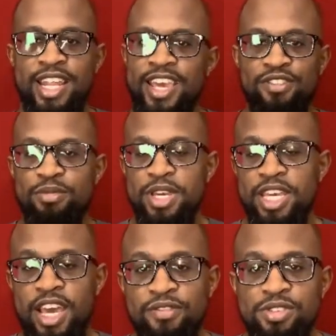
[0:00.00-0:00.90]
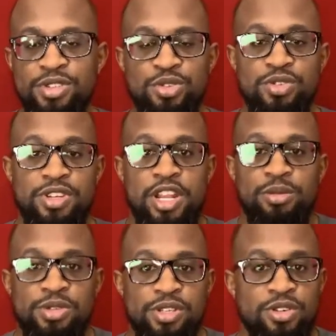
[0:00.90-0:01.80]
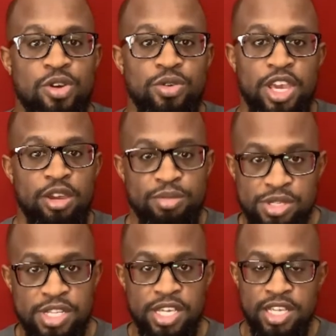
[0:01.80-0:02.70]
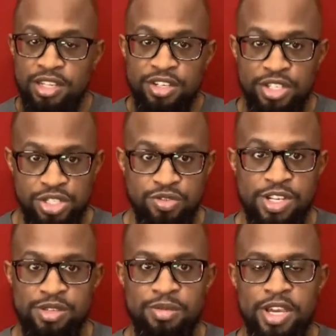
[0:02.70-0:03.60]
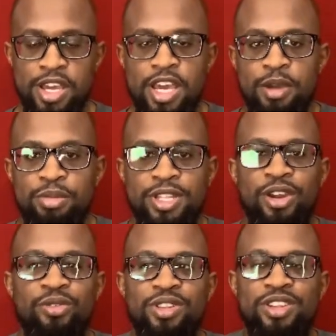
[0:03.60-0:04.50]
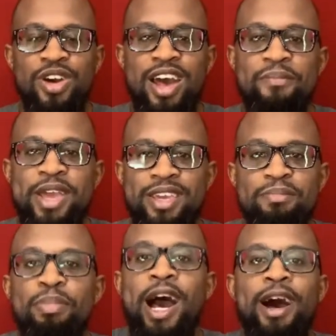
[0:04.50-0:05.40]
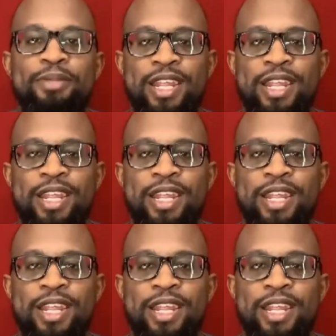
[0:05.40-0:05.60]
They even may have a student help center on campus that can look at your resume, but they don't really know how to make it pop.